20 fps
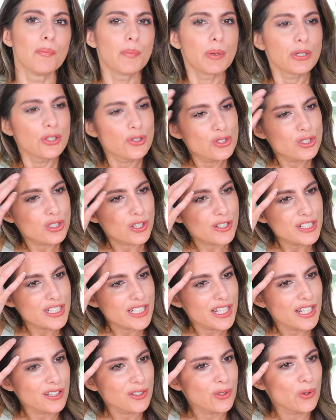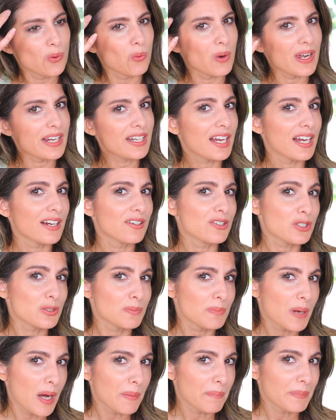but you start to get little white hairs
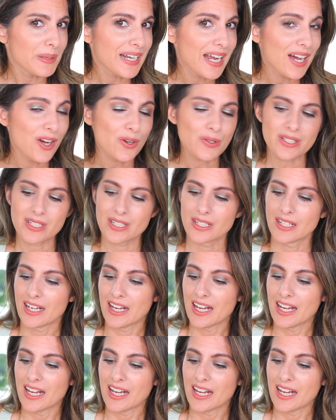popping out.